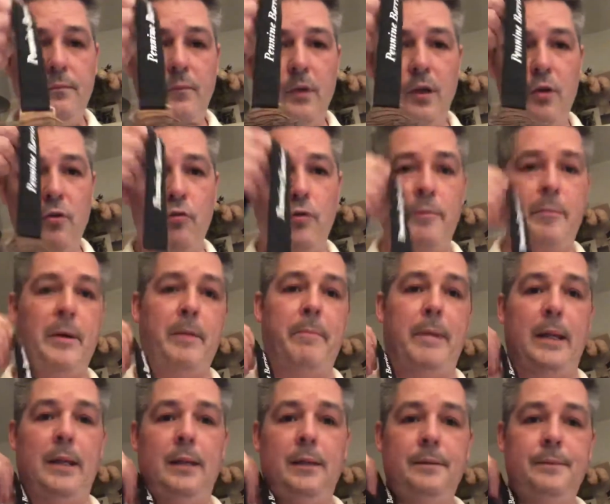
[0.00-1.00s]
A great big
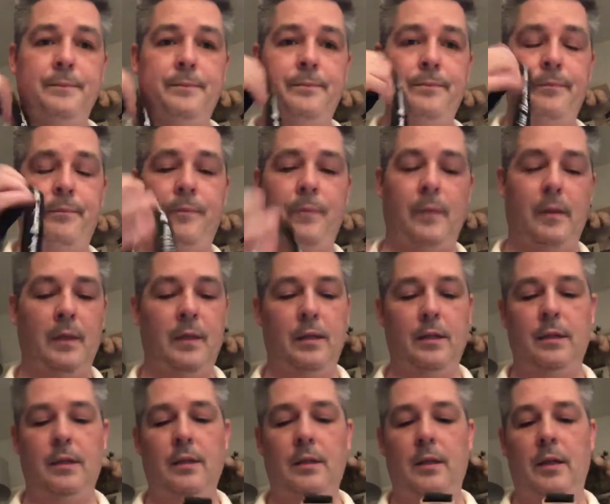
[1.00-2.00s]
medal.
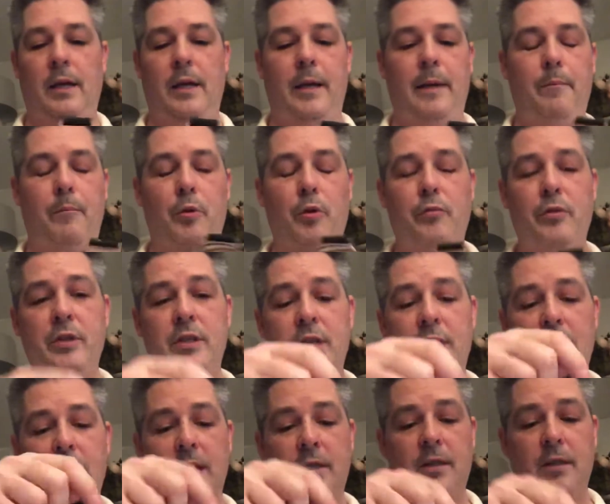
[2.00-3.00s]
But the reason
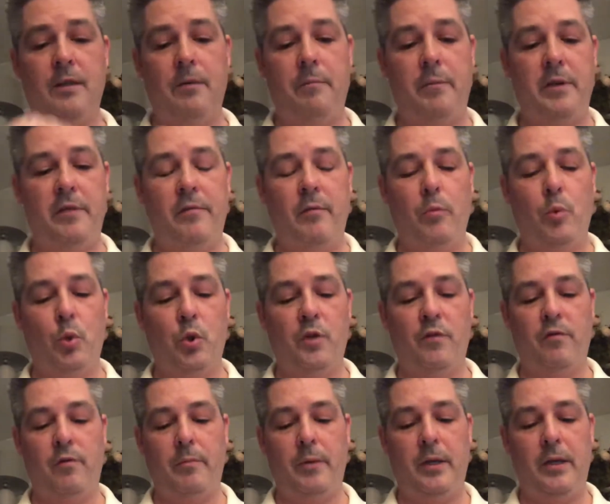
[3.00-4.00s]
this has a bit of emotion
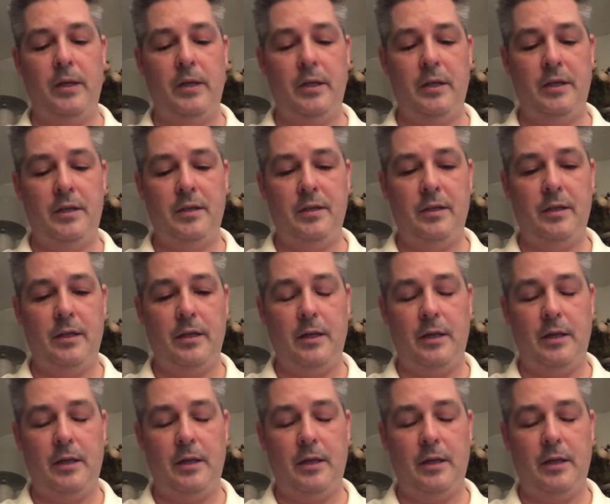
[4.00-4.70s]
for me is